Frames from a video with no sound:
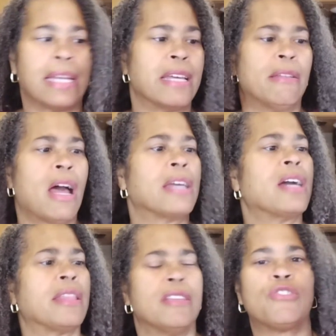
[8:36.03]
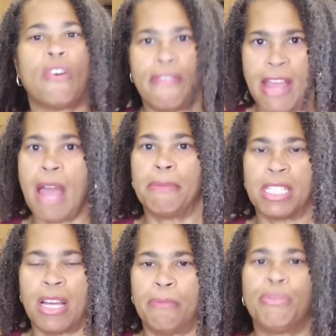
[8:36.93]
I got this off of
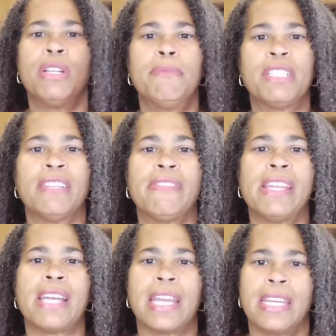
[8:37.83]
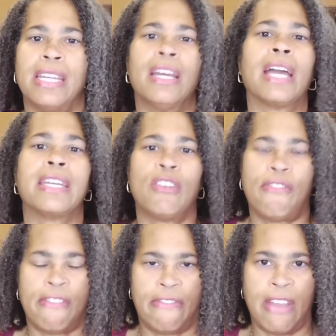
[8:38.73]
Amazon. Pretty much everything I get
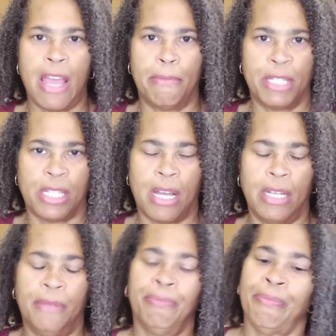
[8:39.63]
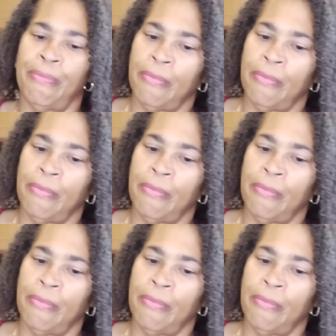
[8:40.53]
off of Amazon.